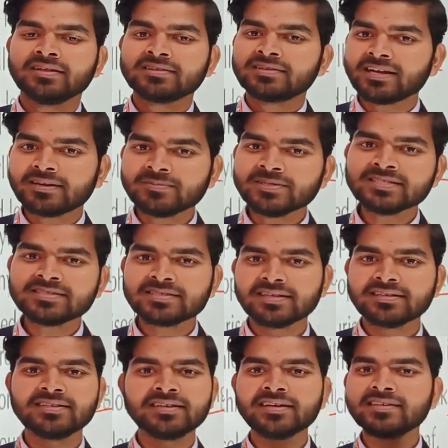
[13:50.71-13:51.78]
that means
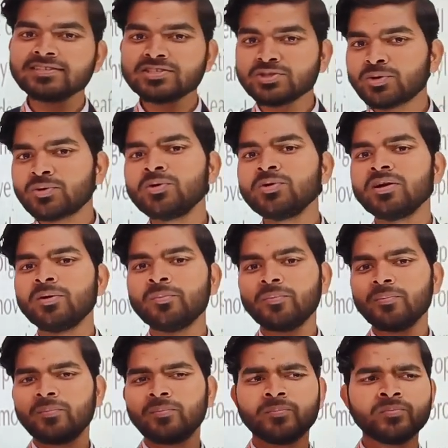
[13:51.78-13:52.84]
there is
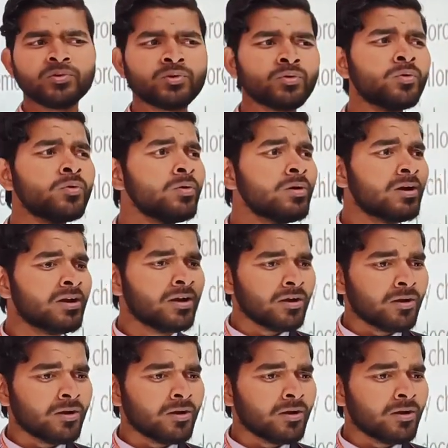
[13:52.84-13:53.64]
no